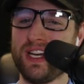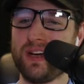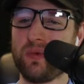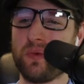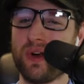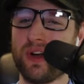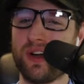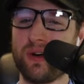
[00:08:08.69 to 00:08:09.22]

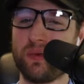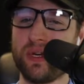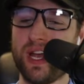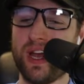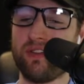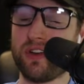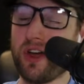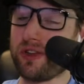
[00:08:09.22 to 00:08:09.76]
where we
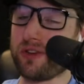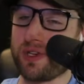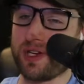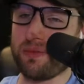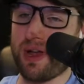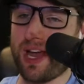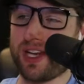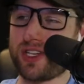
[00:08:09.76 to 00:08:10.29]
have another
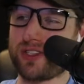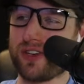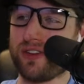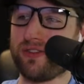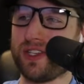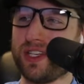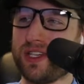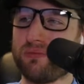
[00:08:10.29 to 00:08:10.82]
rematch
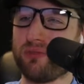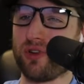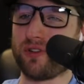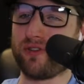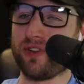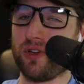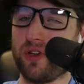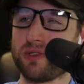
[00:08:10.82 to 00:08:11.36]
of the
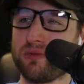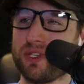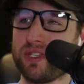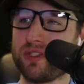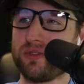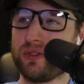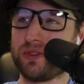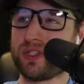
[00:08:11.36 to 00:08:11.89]
Brookville Ultimate
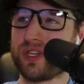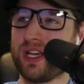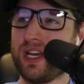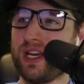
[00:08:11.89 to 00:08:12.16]
Duels,